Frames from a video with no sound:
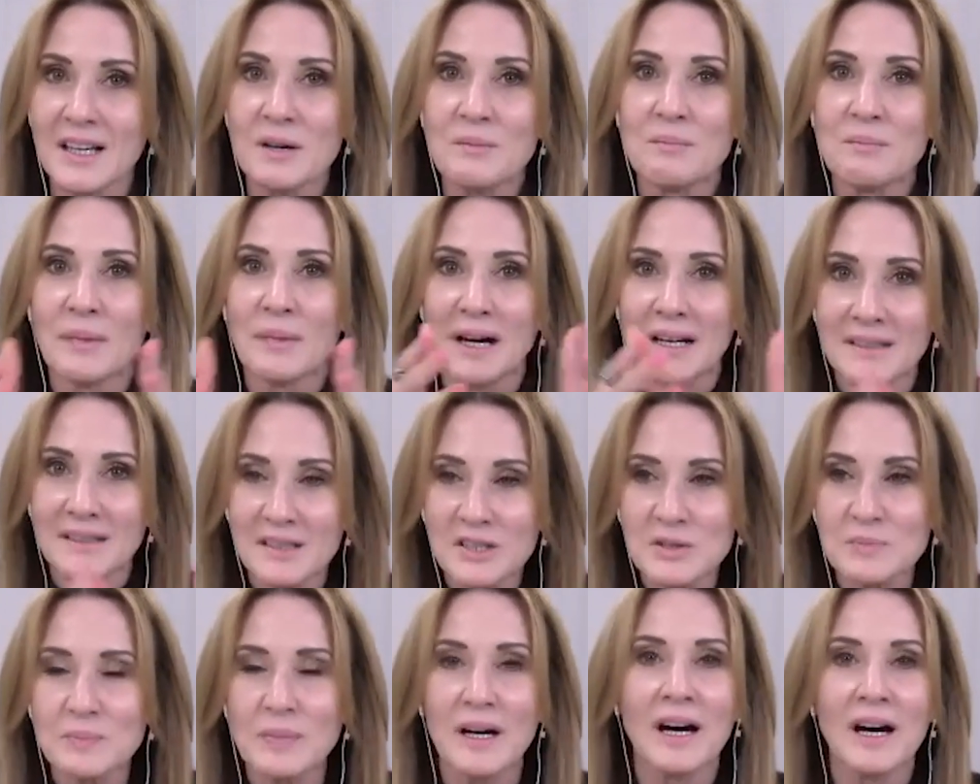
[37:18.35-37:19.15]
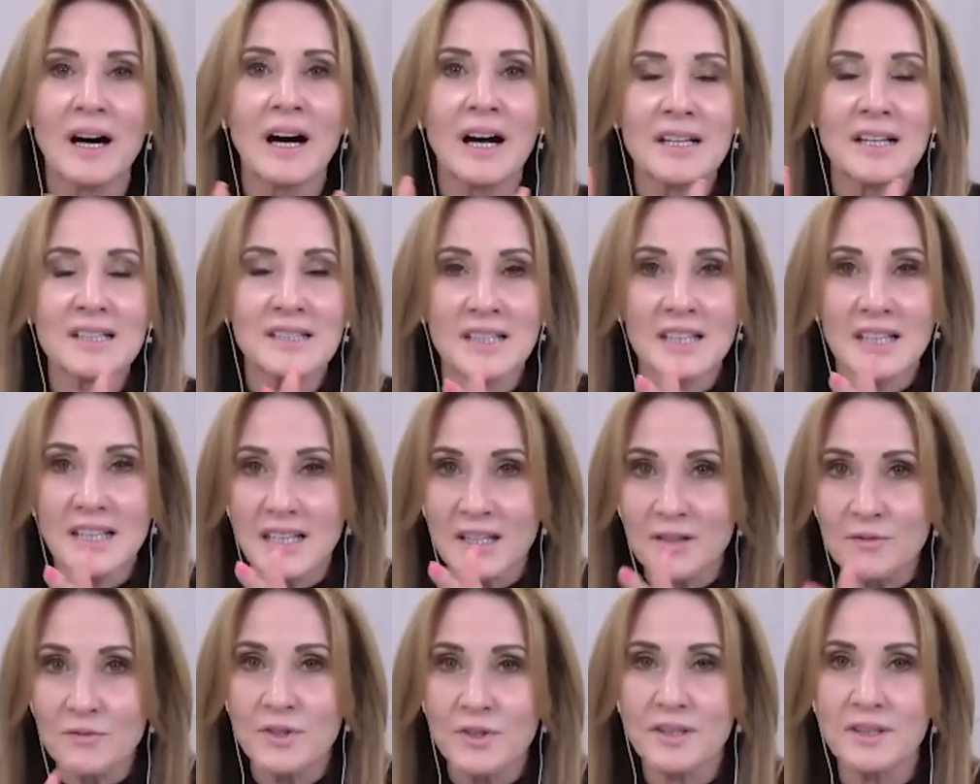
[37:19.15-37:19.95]
Mind is behind
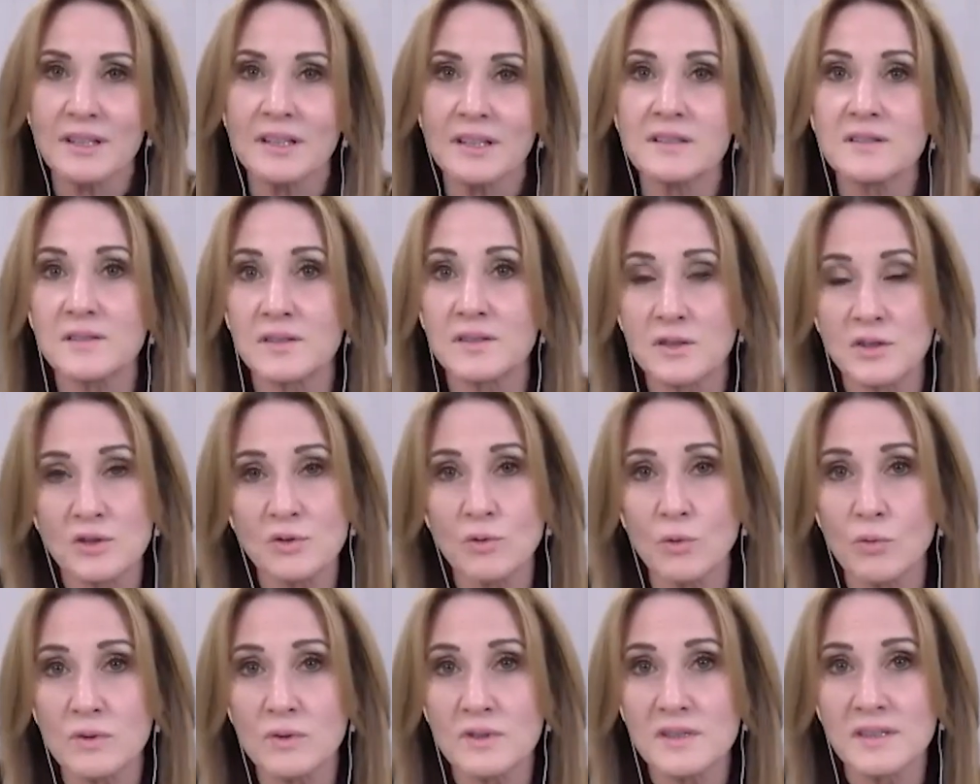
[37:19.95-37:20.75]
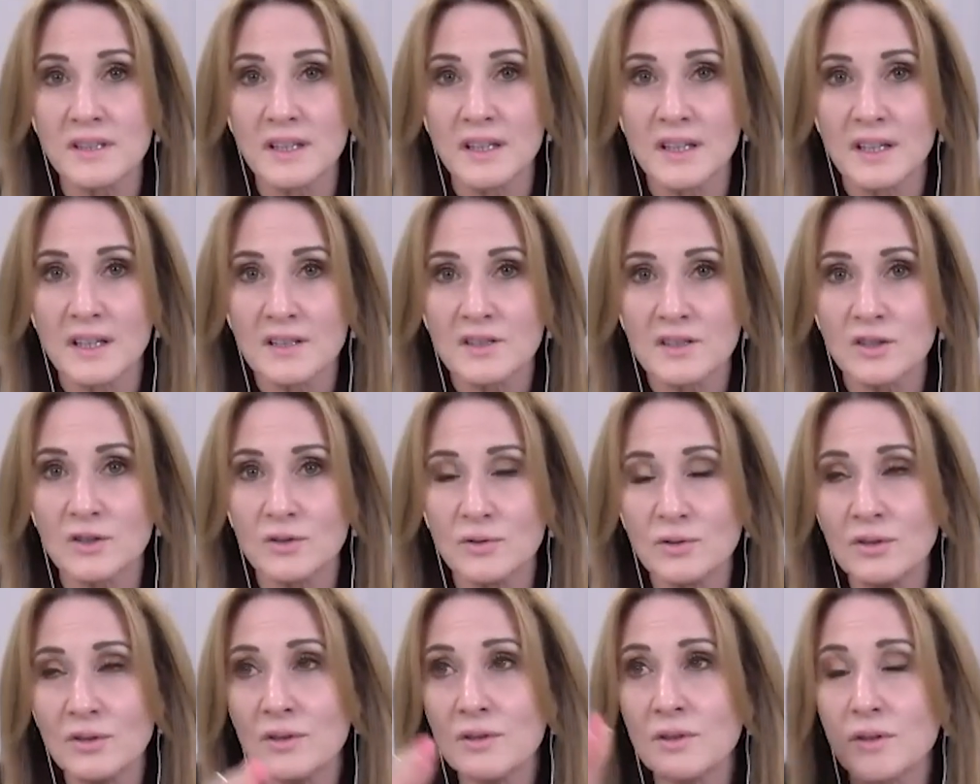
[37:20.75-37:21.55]
everything. It's the source. So
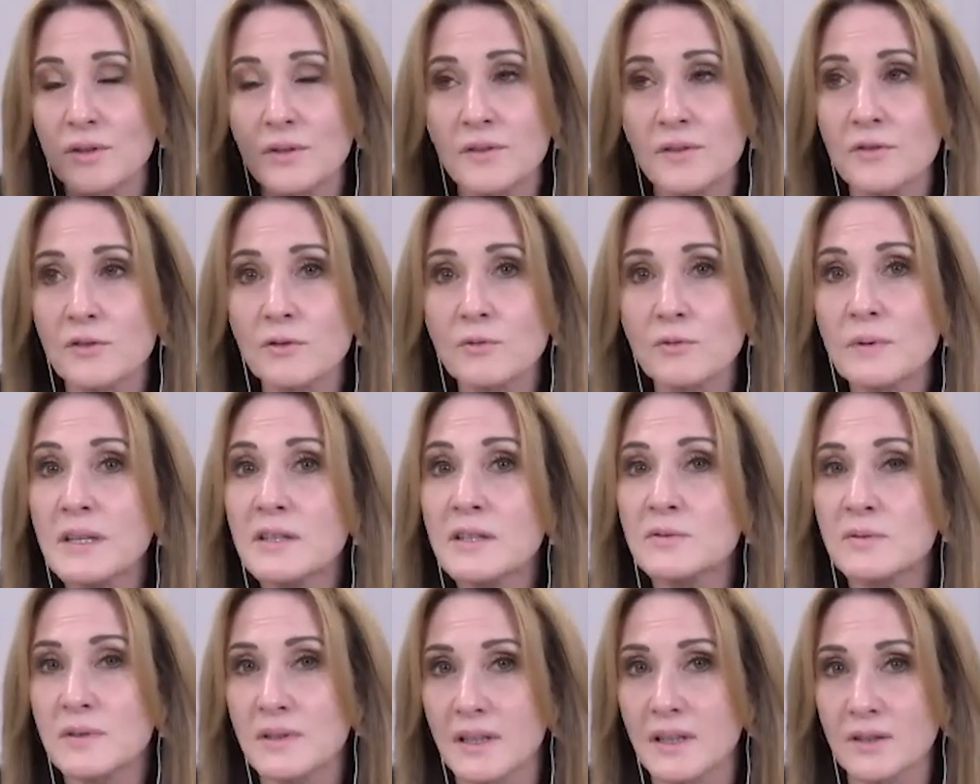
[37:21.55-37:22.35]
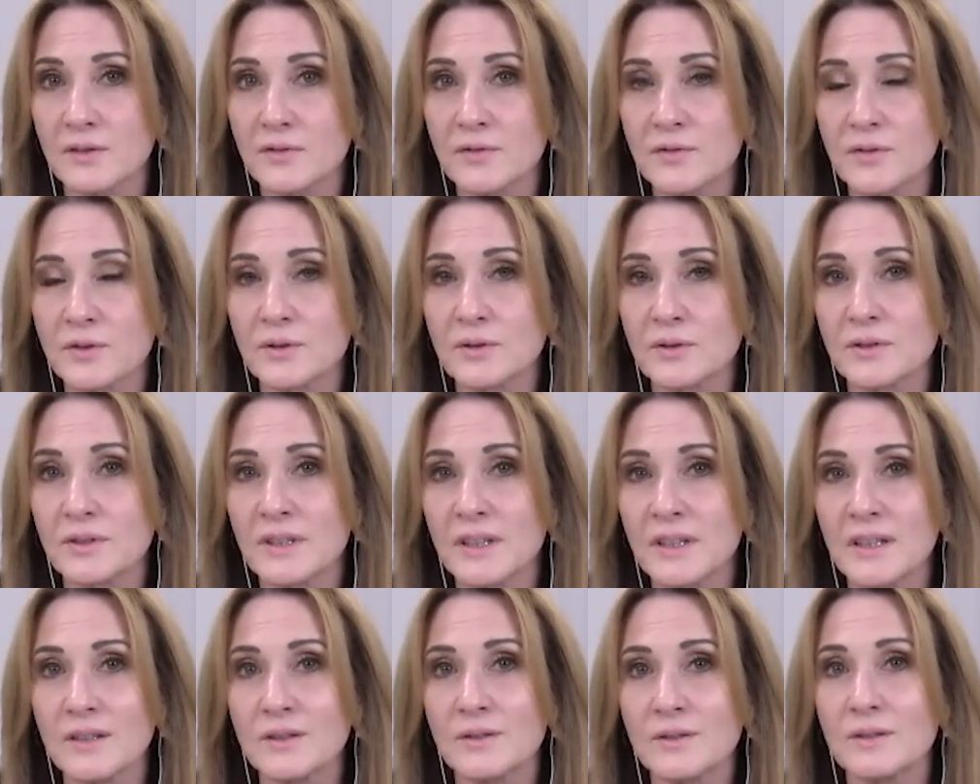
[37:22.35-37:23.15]
you can go three weeks without food.
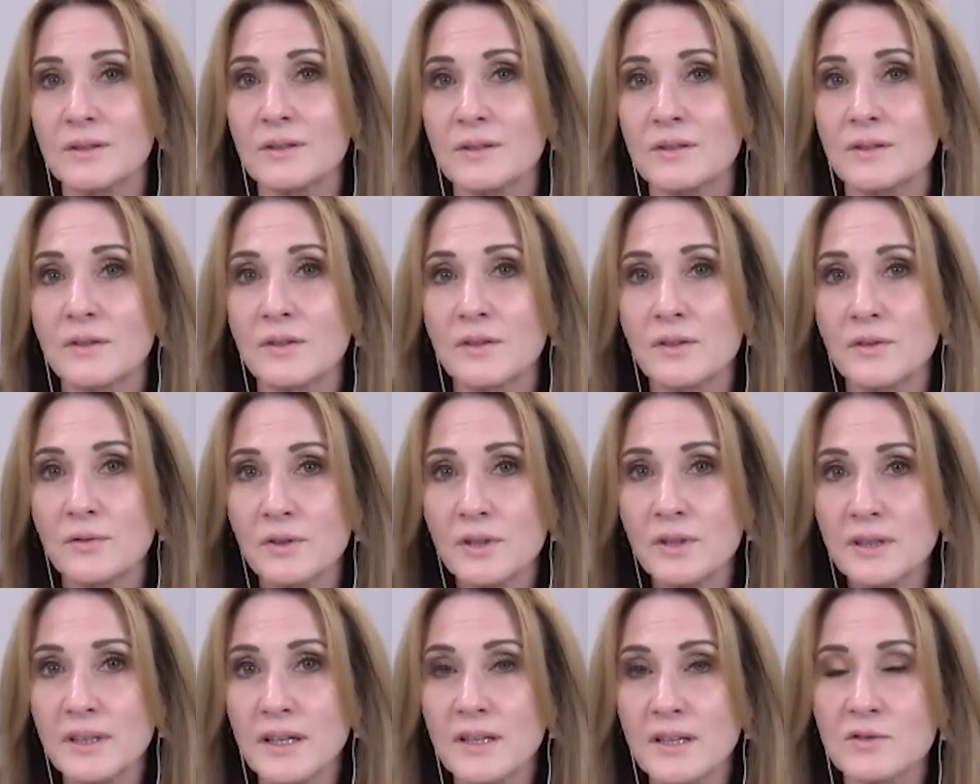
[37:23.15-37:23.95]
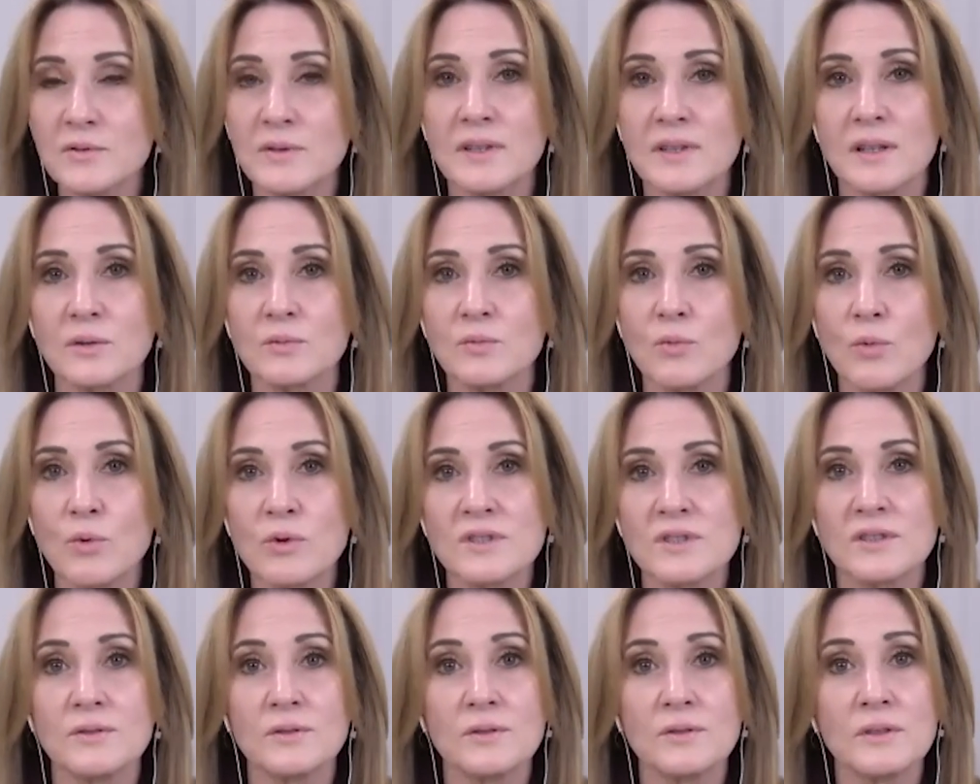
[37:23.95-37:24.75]
You can go three days without
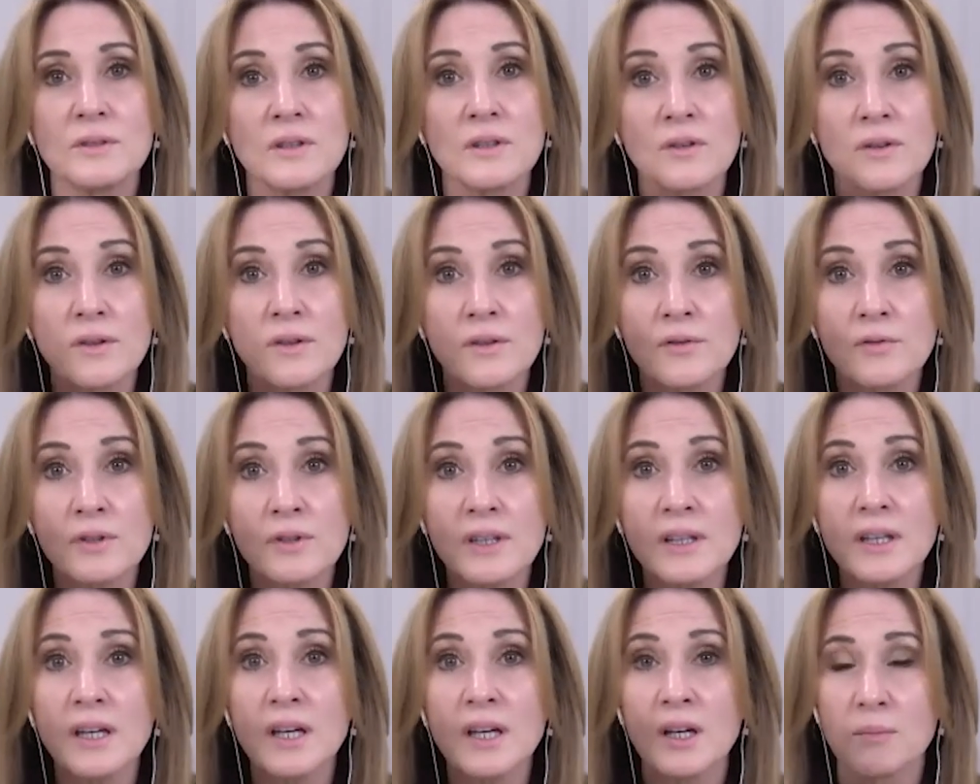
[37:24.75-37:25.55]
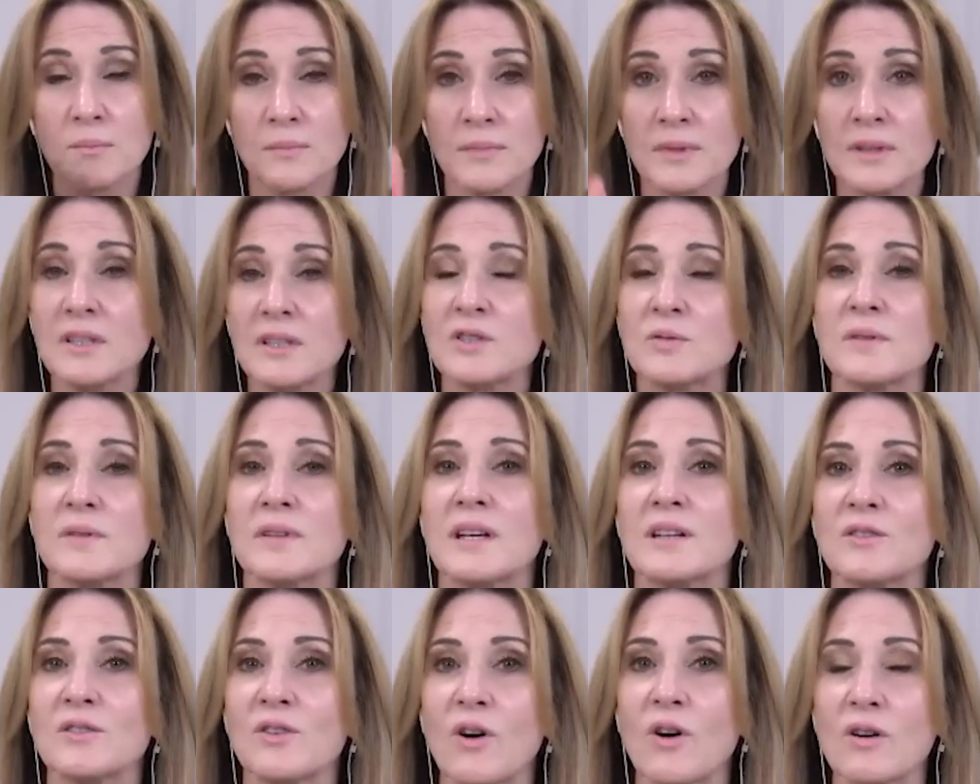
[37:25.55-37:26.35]
water. You can go three minutes
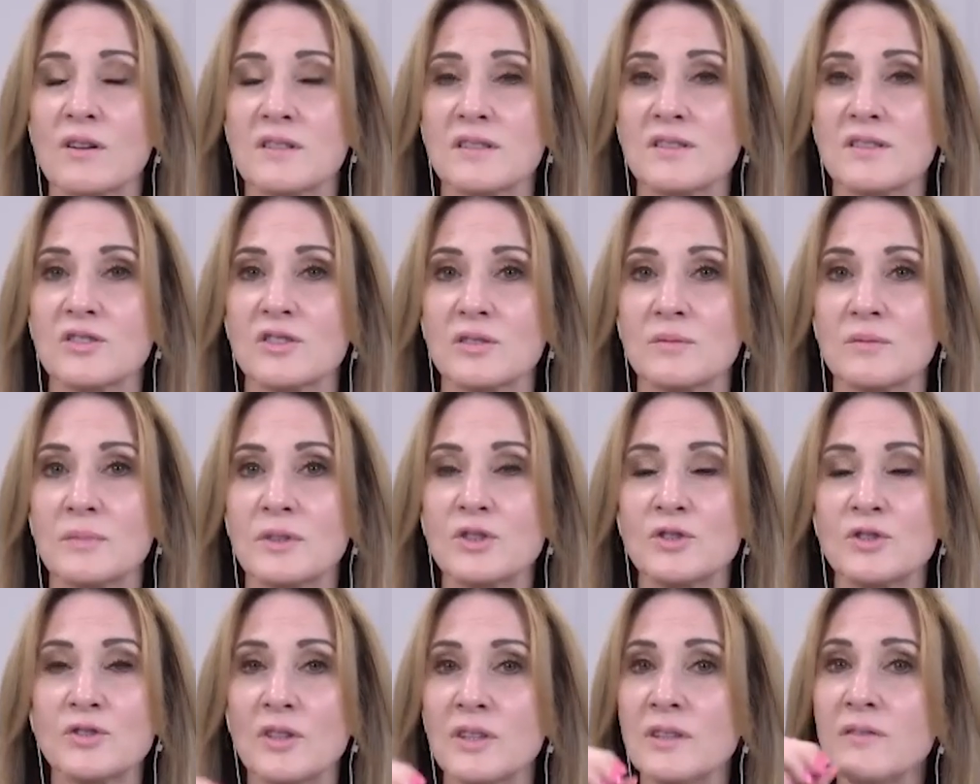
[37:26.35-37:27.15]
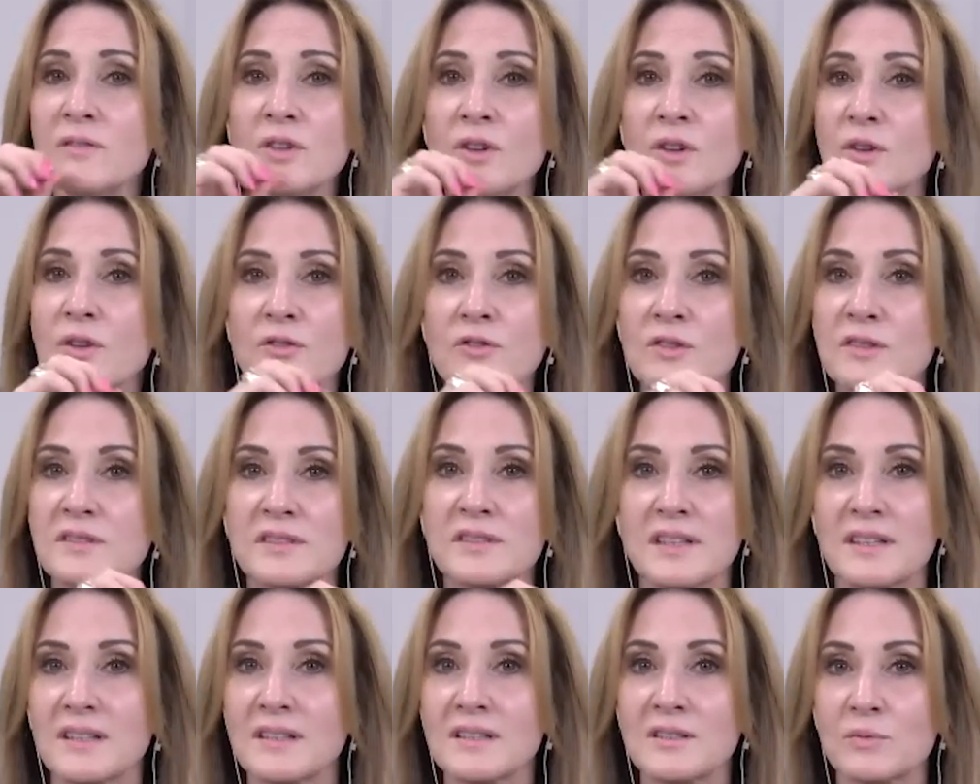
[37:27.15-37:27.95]
without oxygen, but you don't even go three
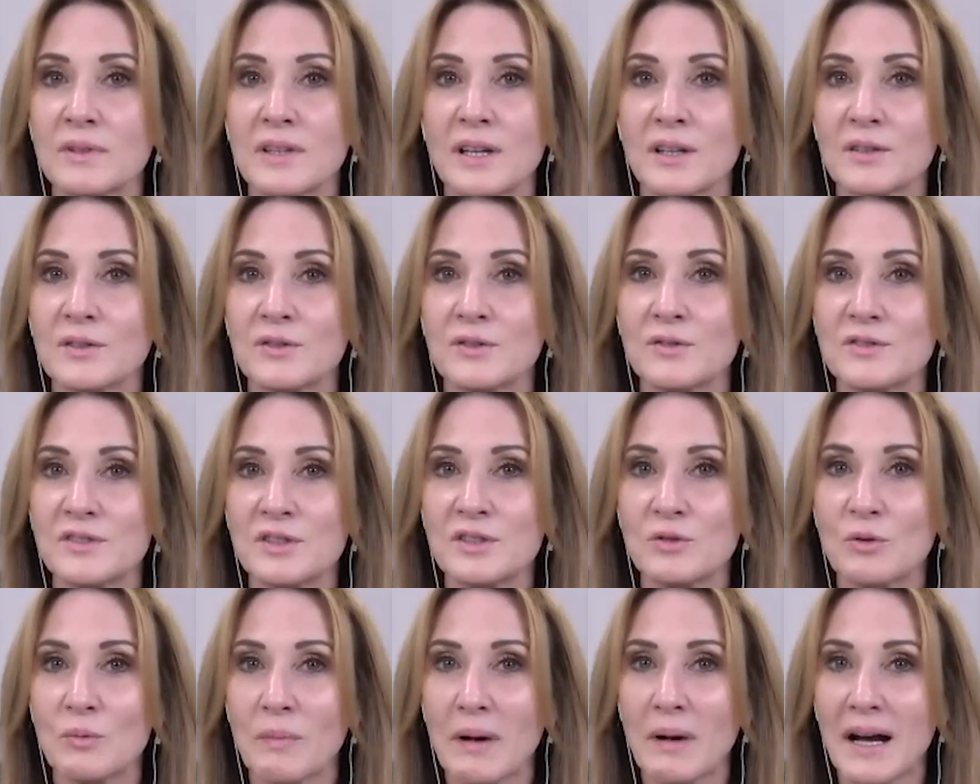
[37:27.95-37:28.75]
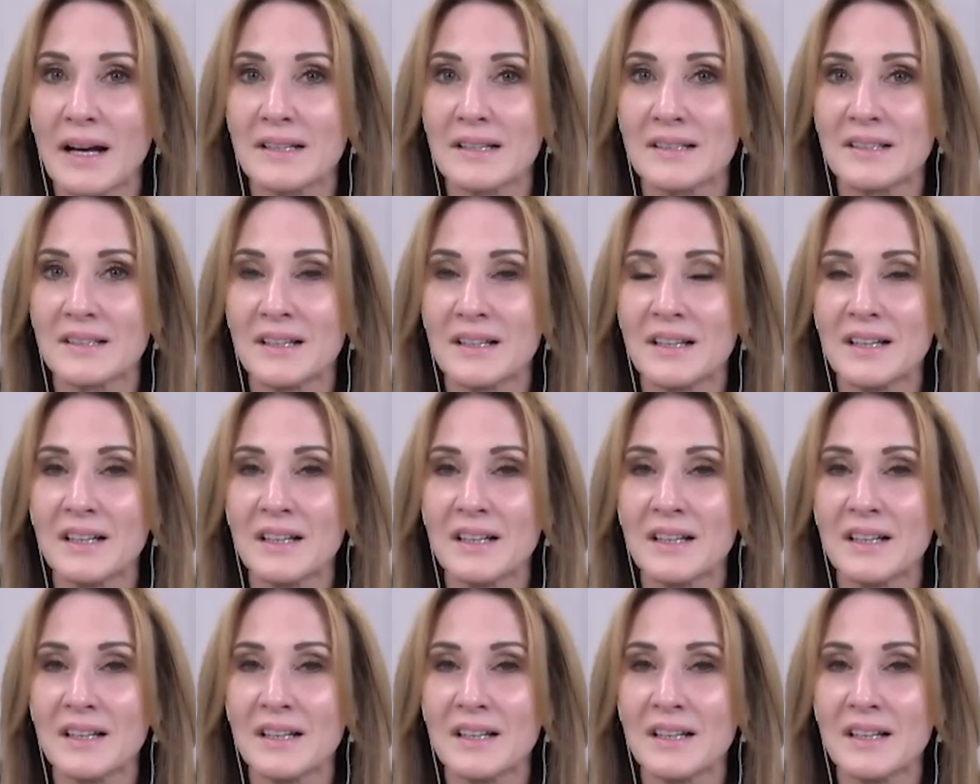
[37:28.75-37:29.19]
seconds without using your mind.